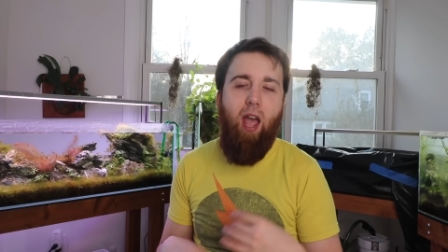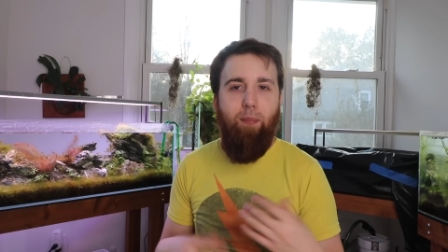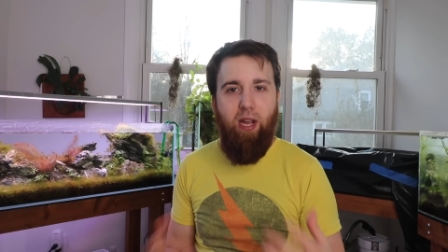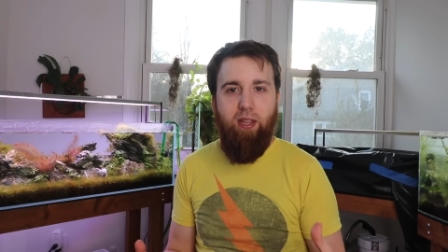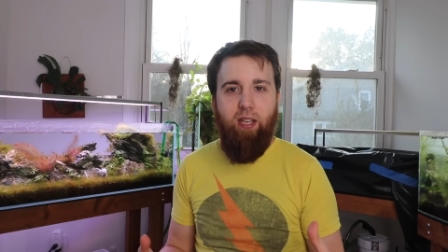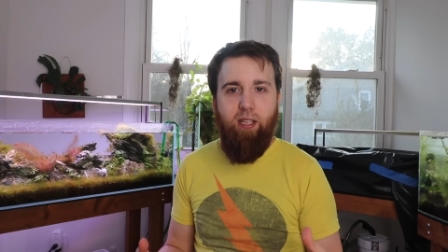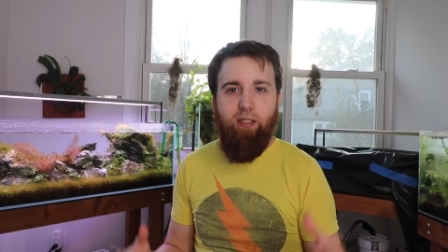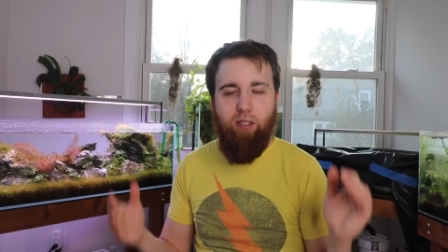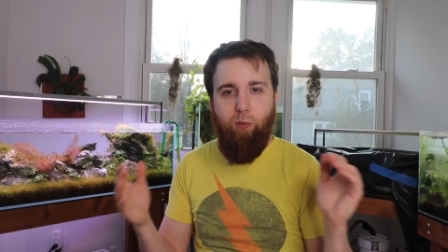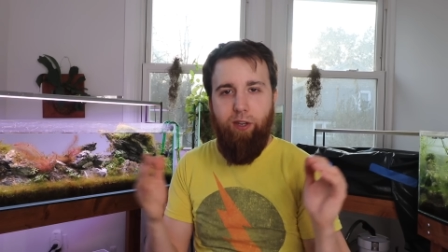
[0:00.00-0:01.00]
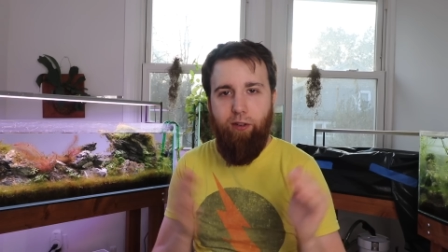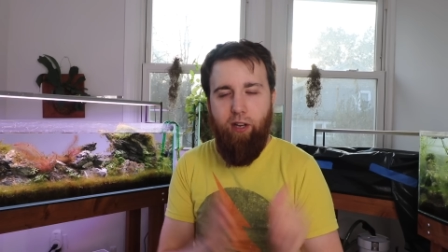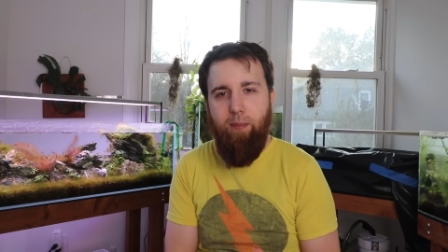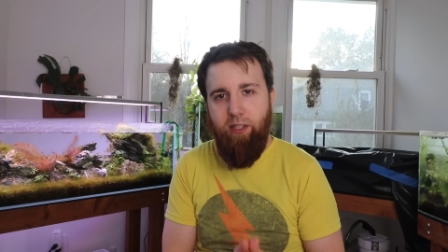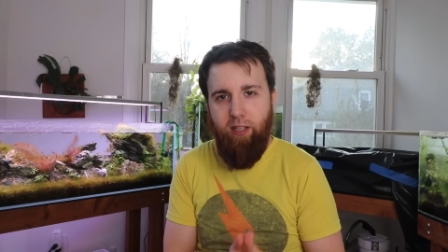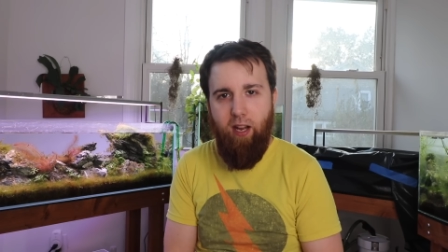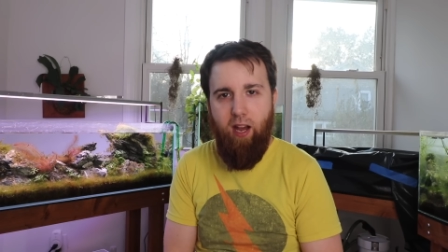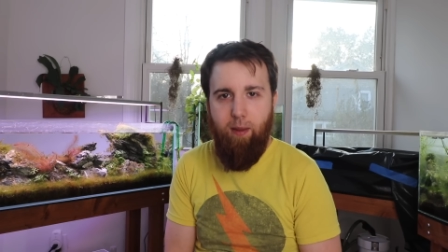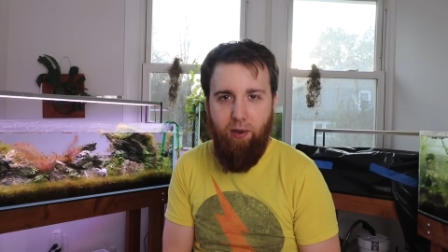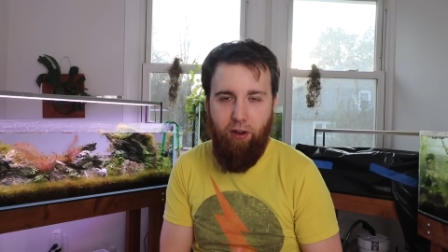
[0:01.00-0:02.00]
And my thing is when you come into the
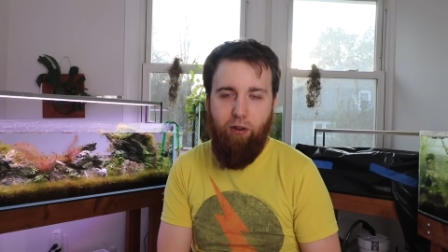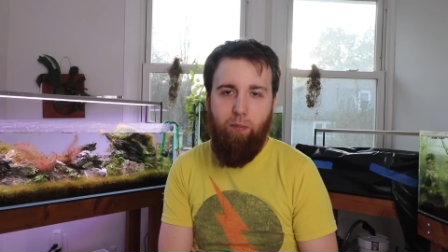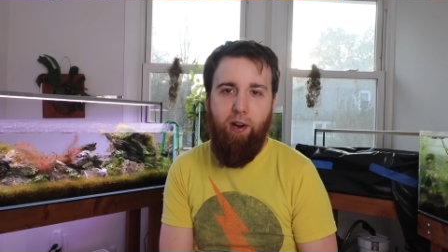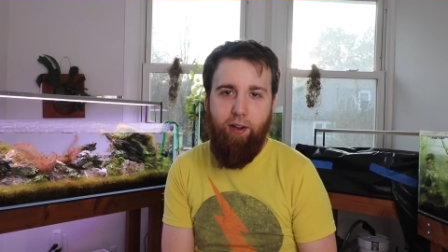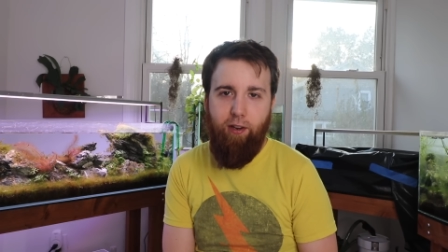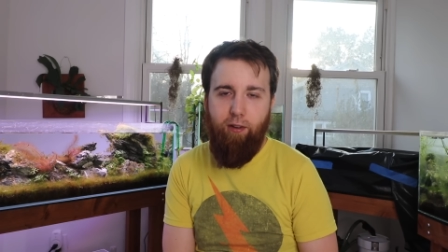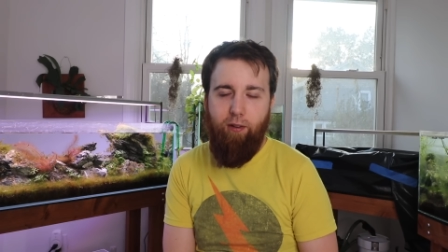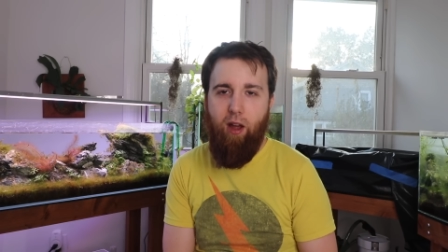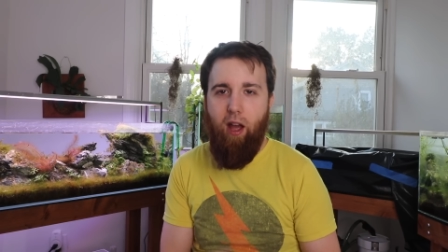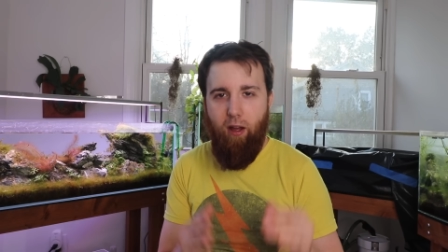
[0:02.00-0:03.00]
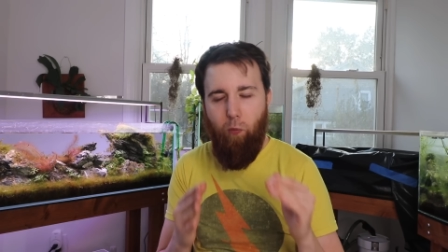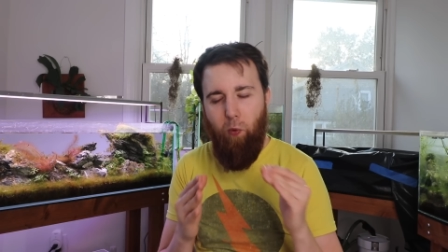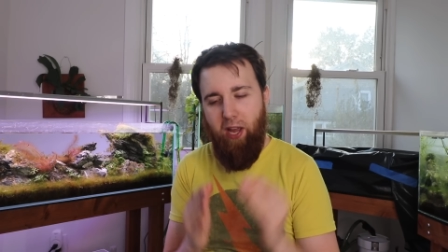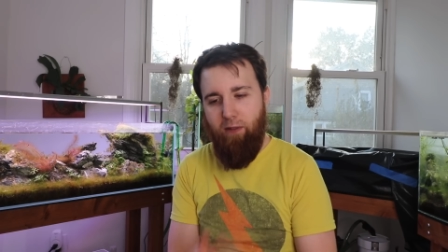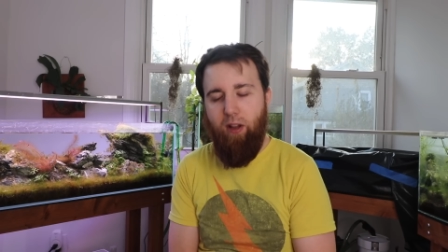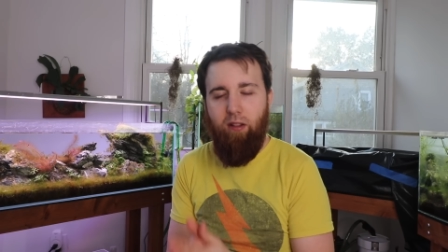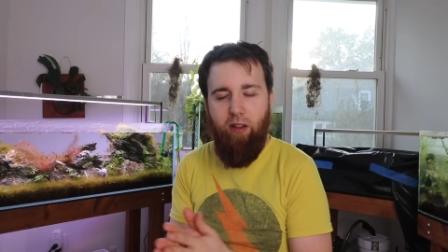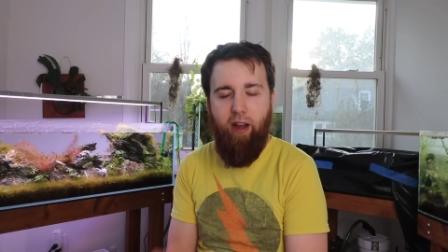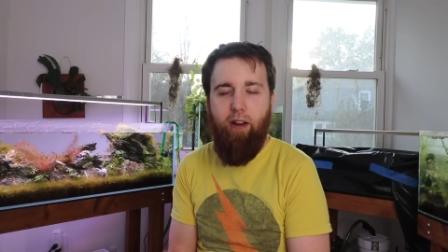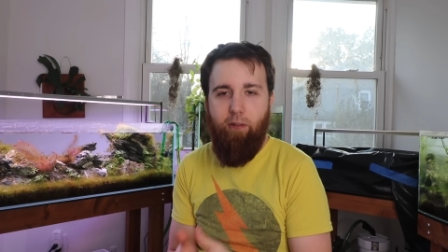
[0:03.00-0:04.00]
hobby and you're brand new, we have a
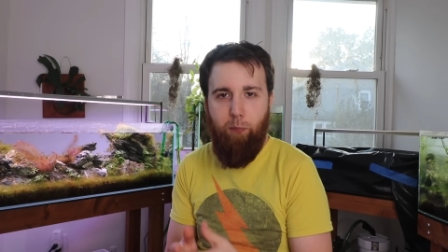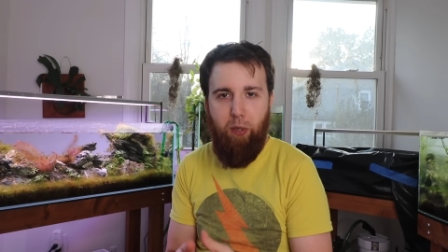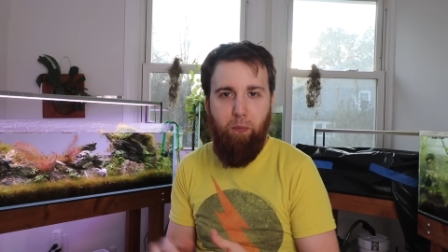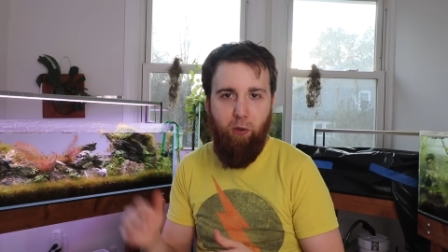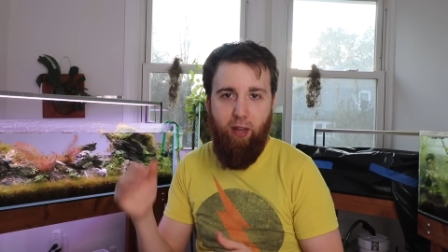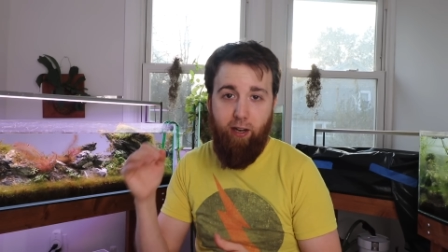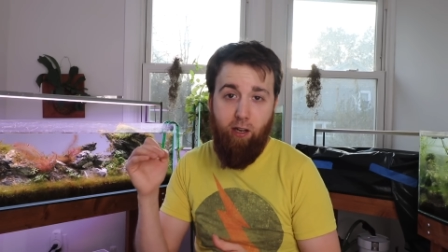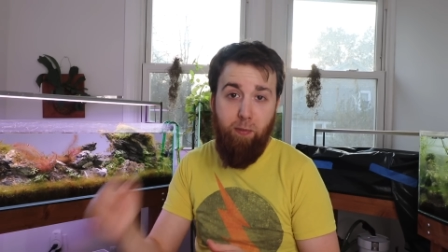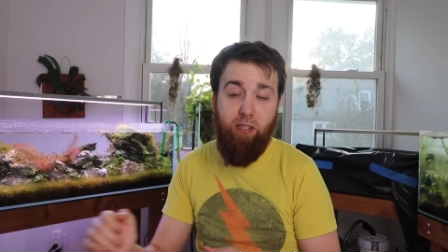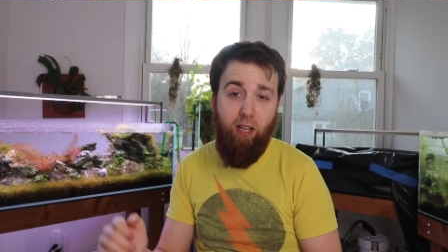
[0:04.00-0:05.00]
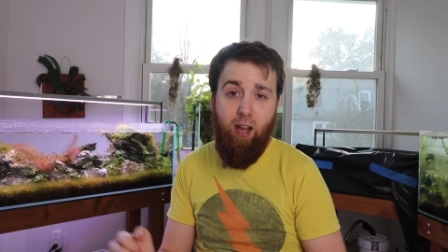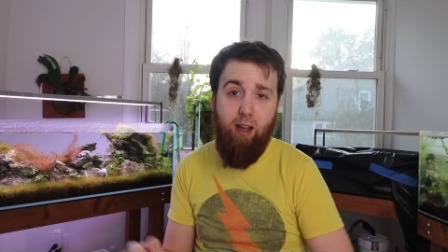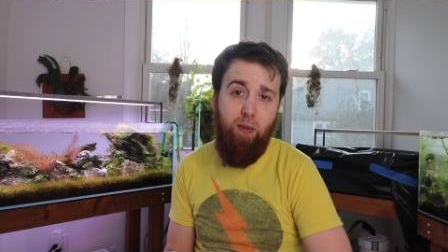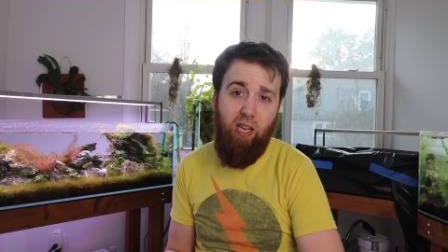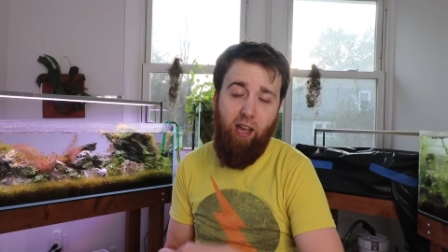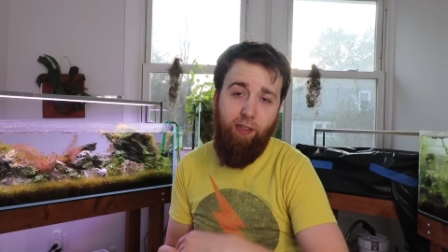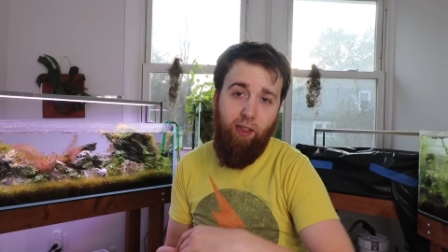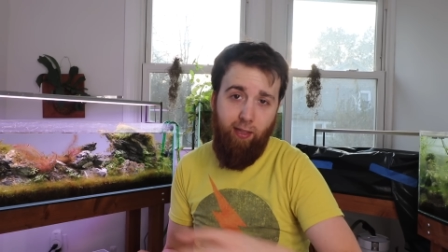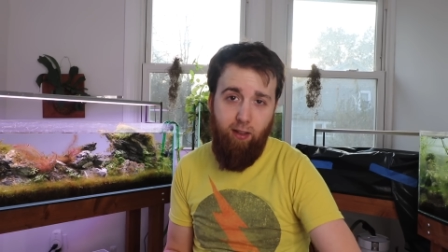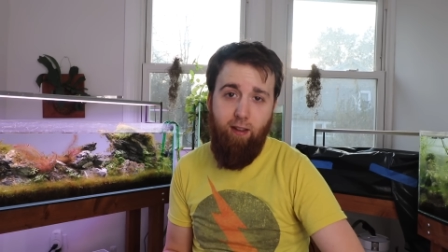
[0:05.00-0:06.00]
lot of people that come into the hobby and
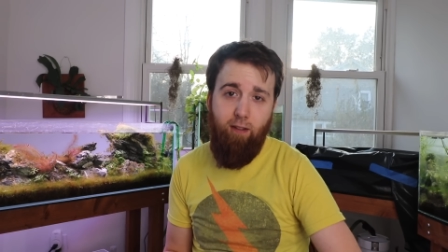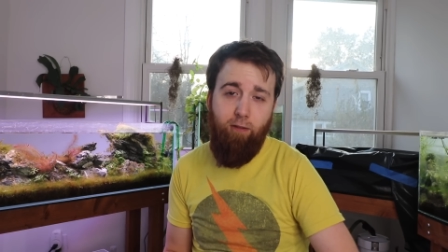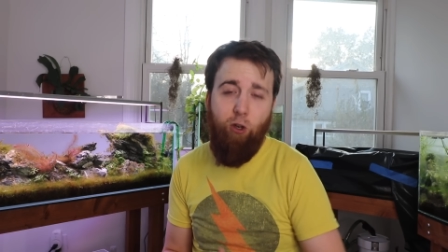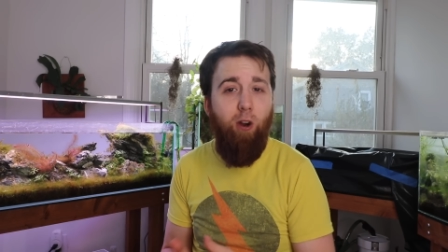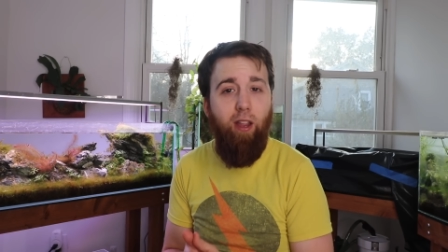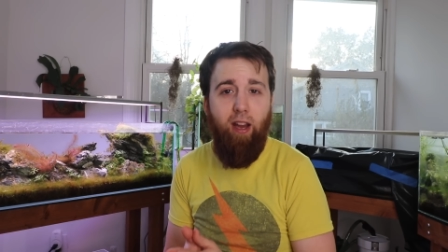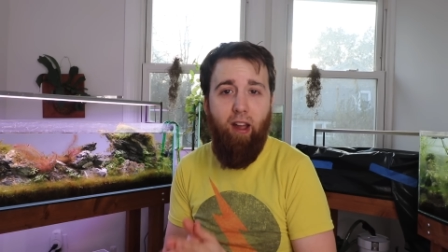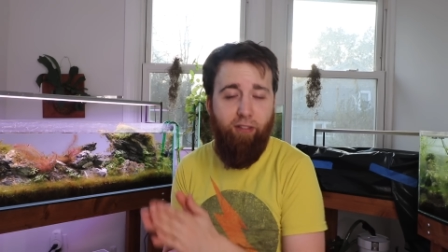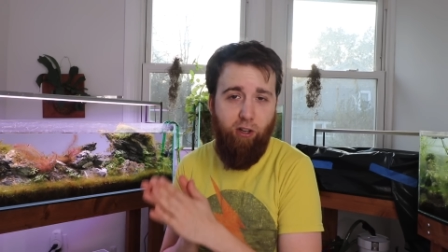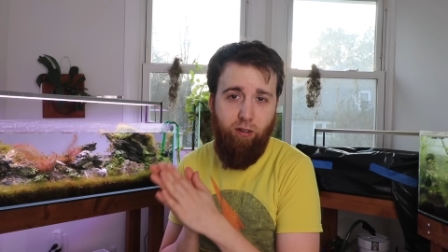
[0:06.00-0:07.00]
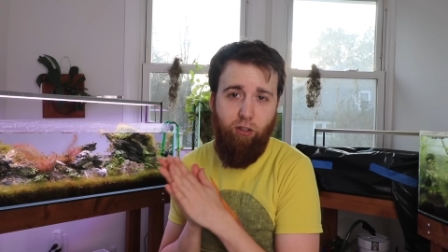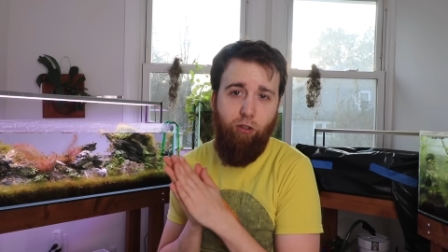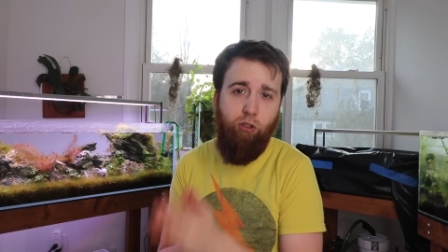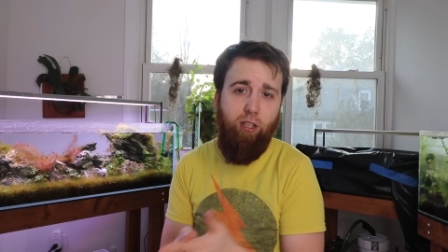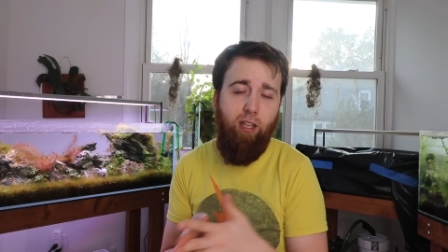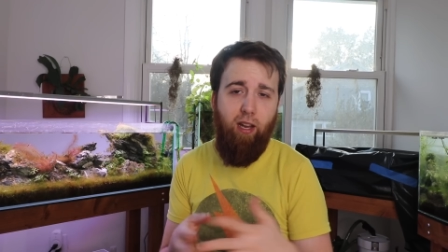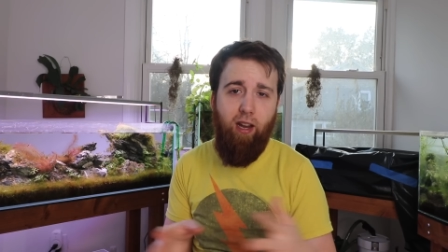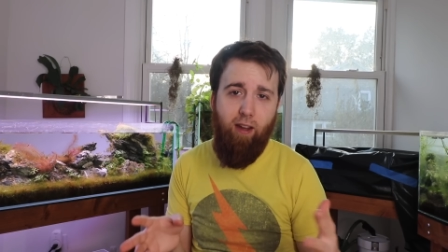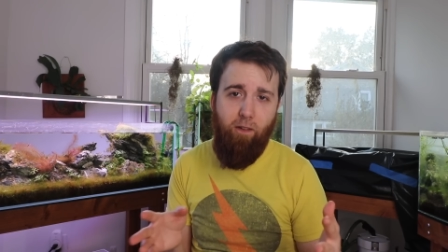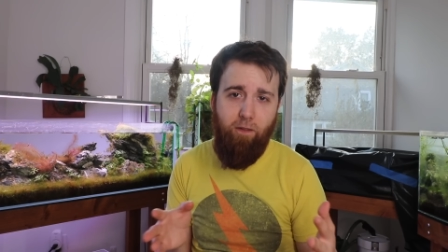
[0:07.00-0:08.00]
then leave shortly after. Usually they
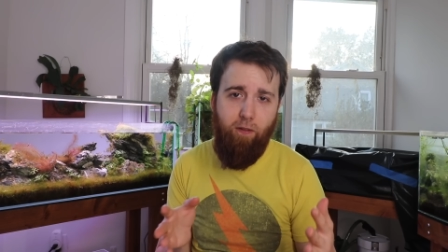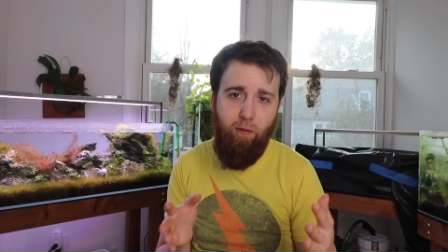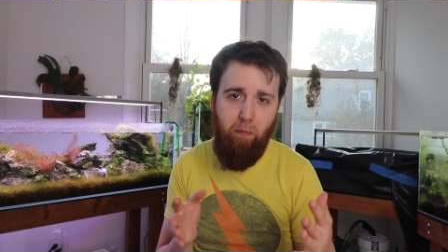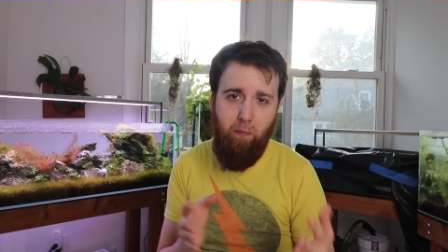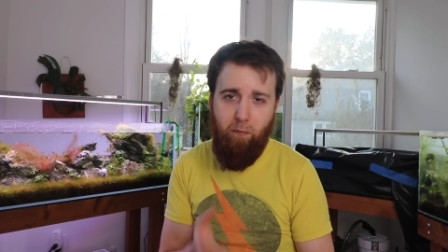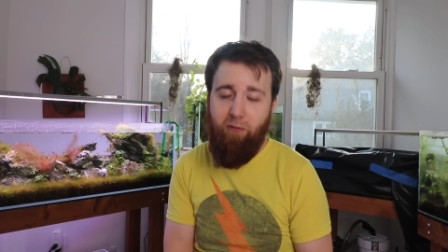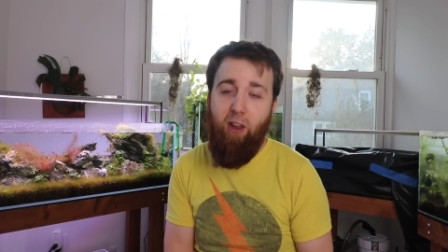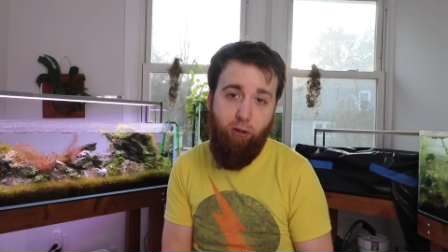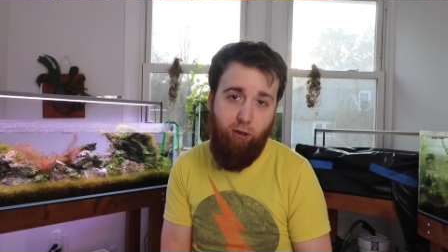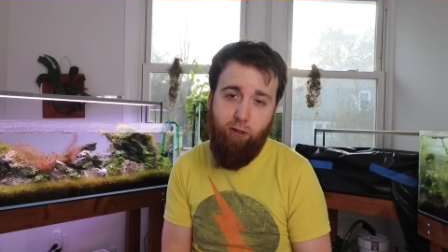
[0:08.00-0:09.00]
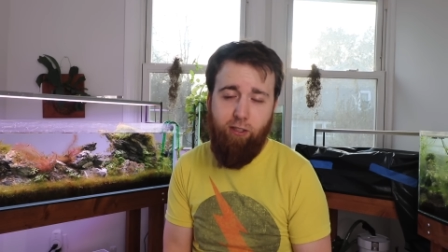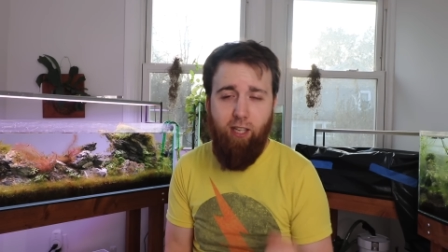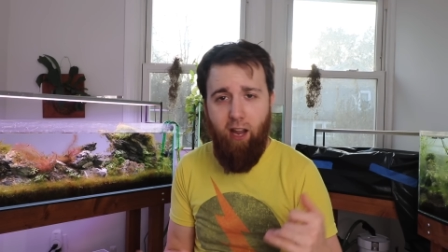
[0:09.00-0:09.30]
have failures.